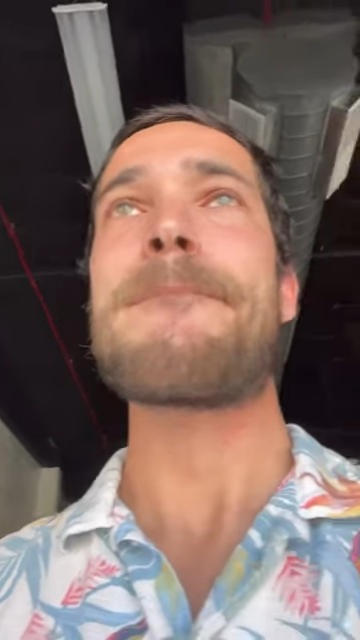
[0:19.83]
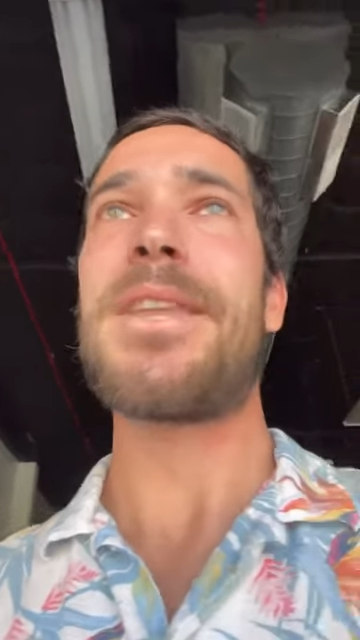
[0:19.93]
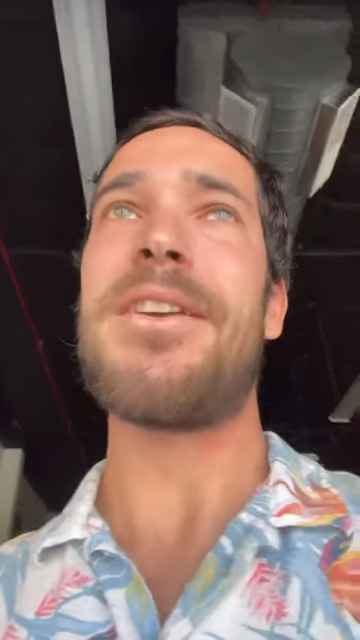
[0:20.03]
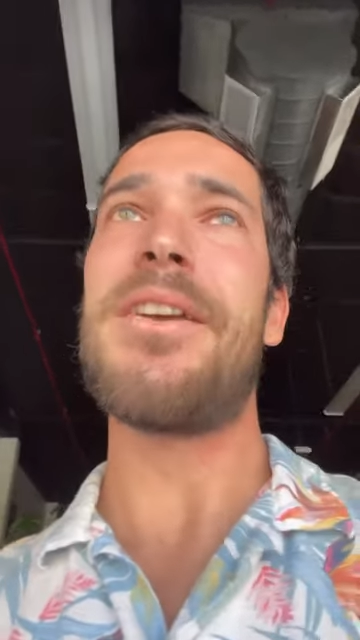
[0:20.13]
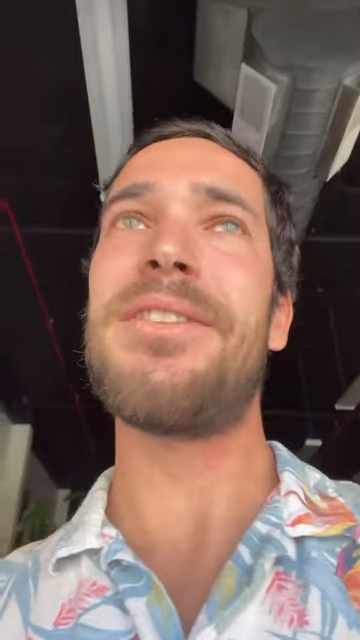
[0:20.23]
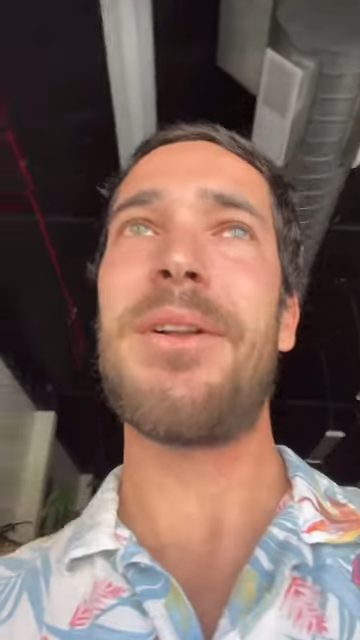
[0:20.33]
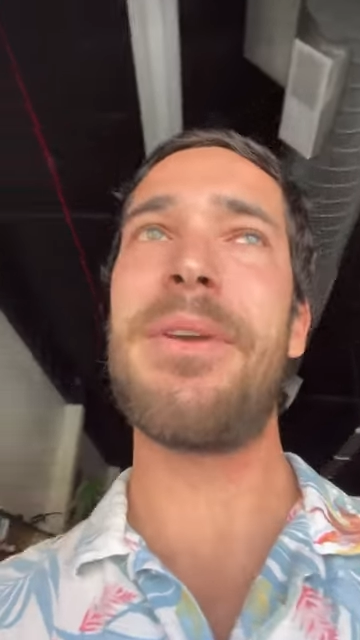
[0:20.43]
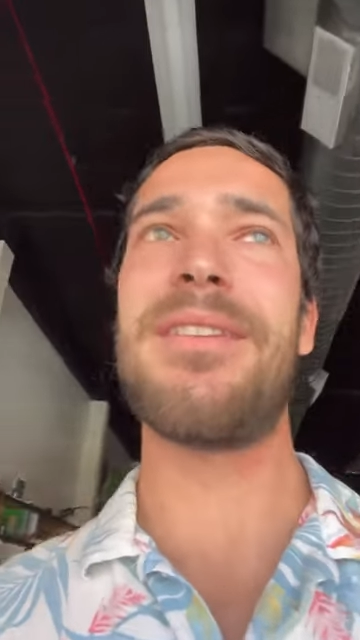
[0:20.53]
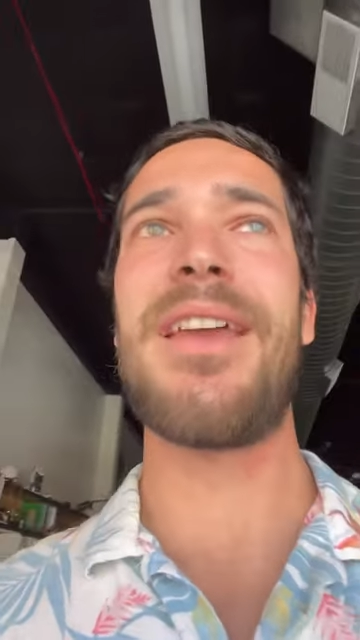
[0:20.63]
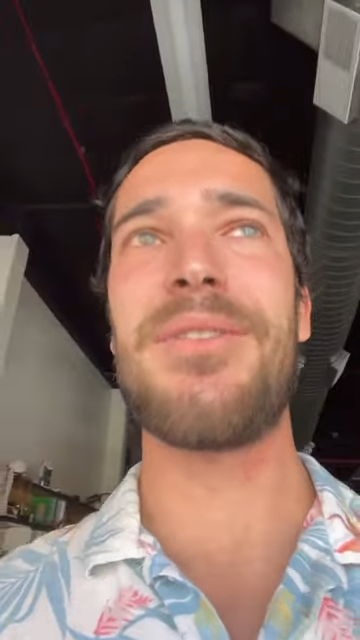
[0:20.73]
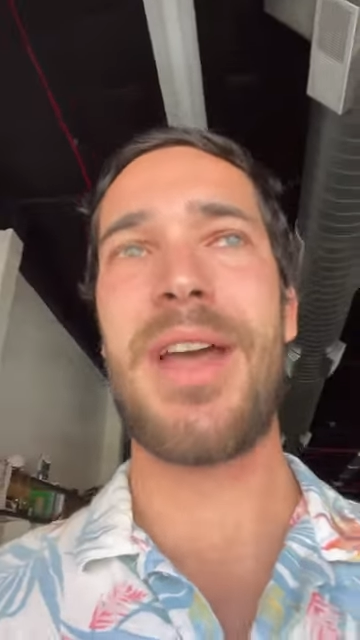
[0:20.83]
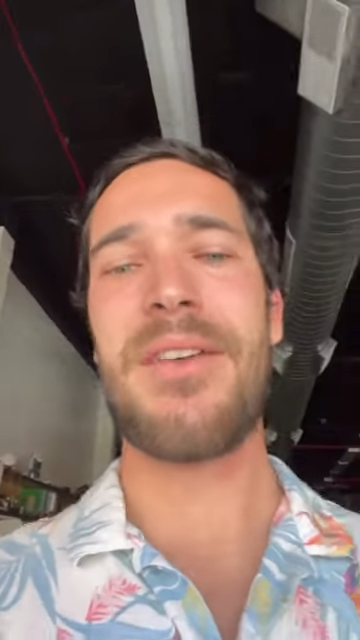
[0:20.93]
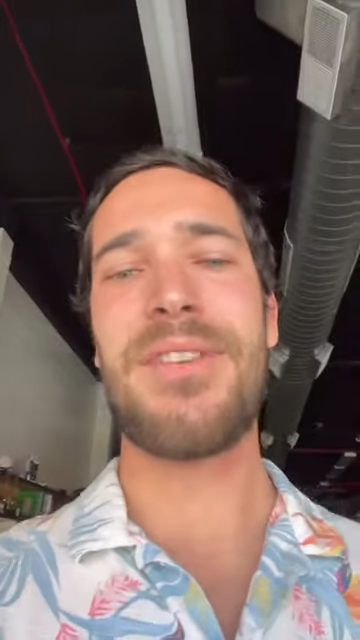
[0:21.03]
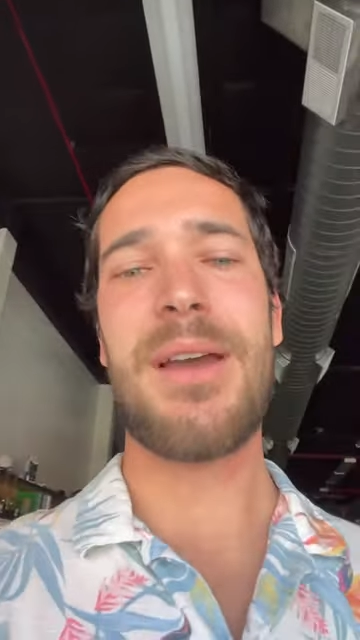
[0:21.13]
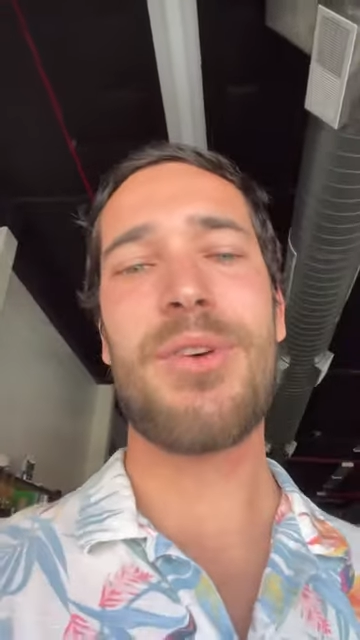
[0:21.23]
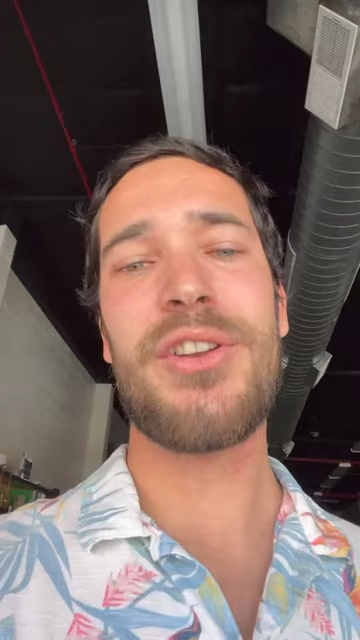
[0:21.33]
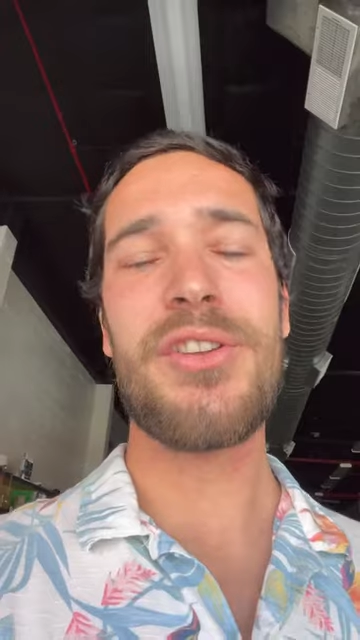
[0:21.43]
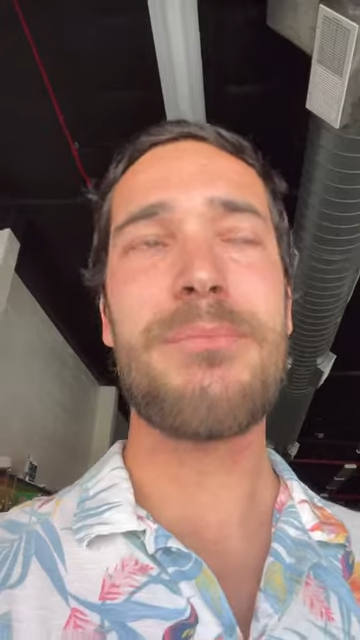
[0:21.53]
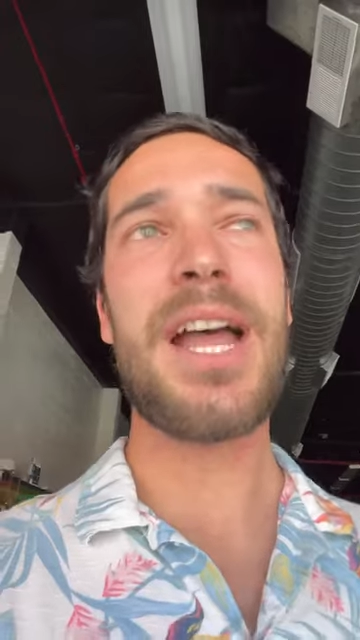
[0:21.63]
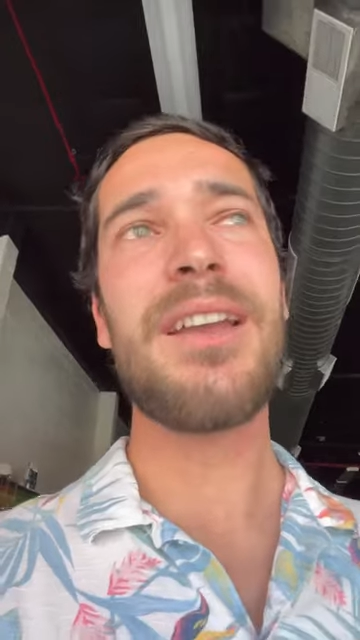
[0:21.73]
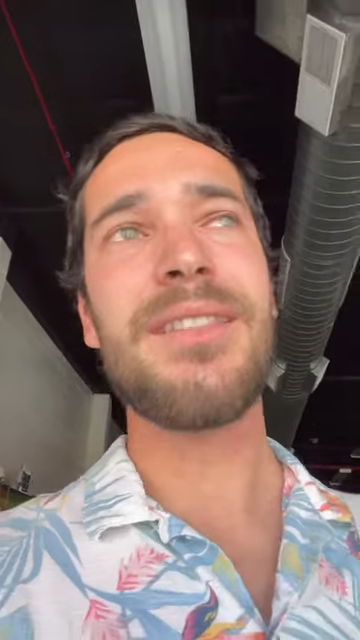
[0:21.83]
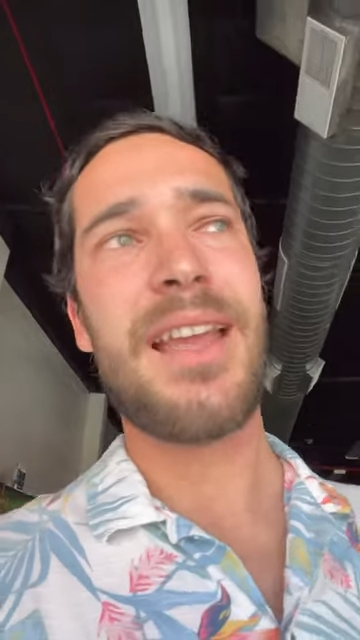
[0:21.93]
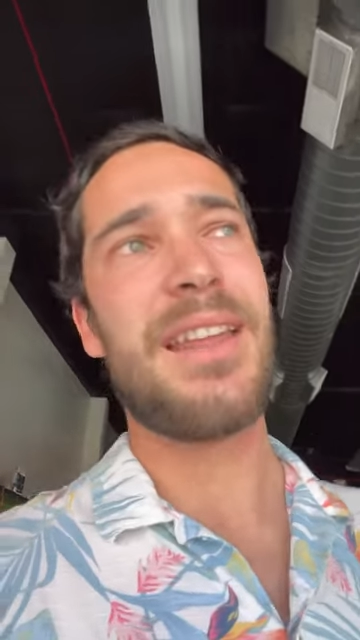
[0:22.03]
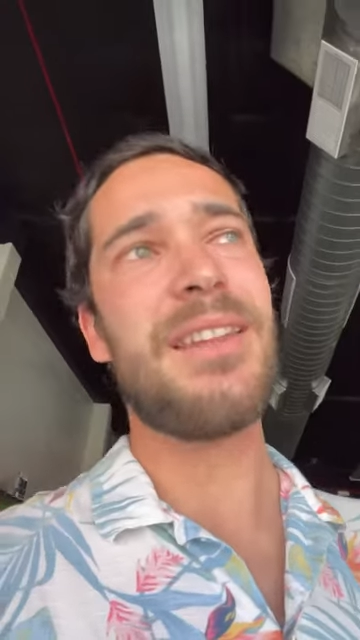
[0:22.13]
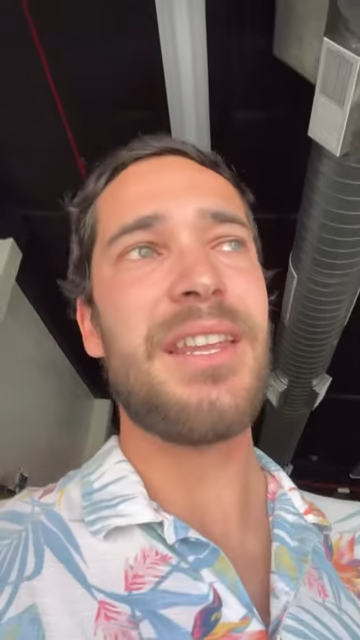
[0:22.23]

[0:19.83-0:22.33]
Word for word: You know, it's always nice to have someone in your back that